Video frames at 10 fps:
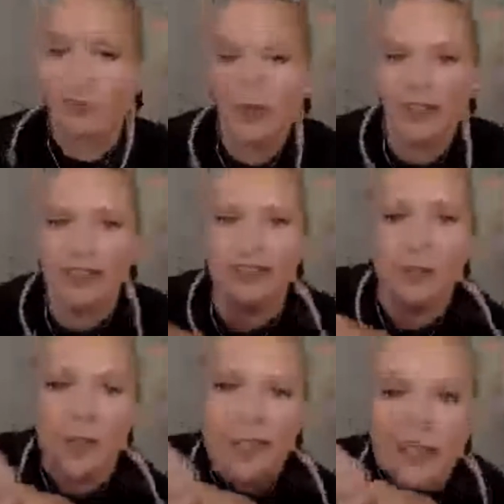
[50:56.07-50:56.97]
whatnot to
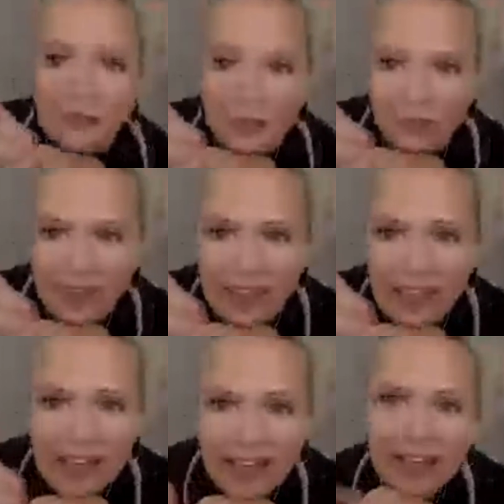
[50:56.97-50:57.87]
it.
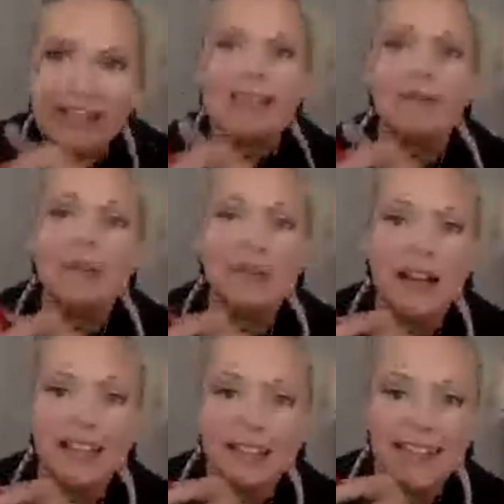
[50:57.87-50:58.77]
Let's see what you
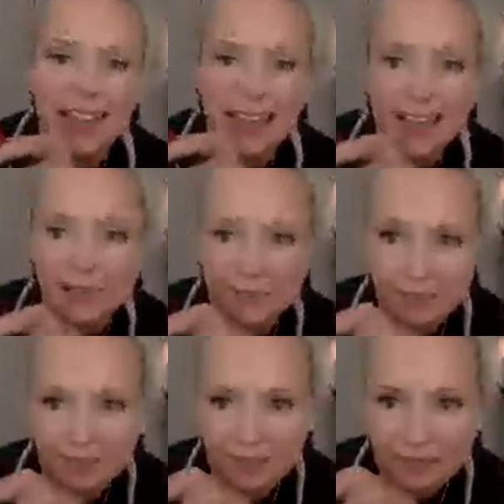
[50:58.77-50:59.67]
guys are saying.
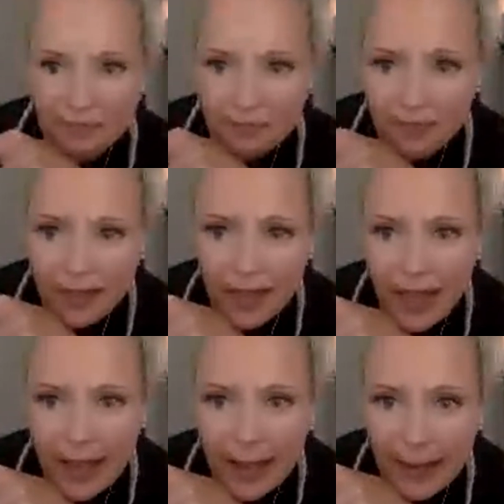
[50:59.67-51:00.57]

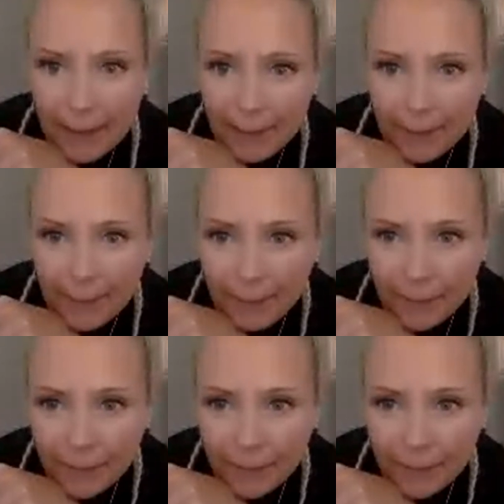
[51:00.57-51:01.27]
De